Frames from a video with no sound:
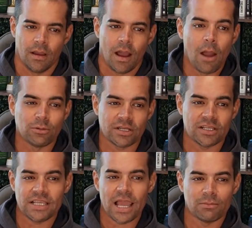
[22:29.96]
I was going to
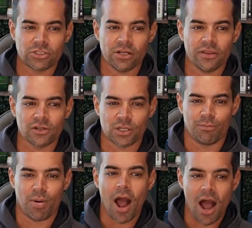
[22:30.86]
say, I'm sure there's a
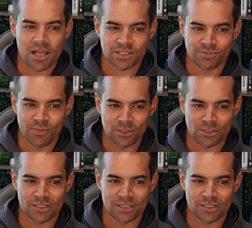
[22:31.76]
pause most of the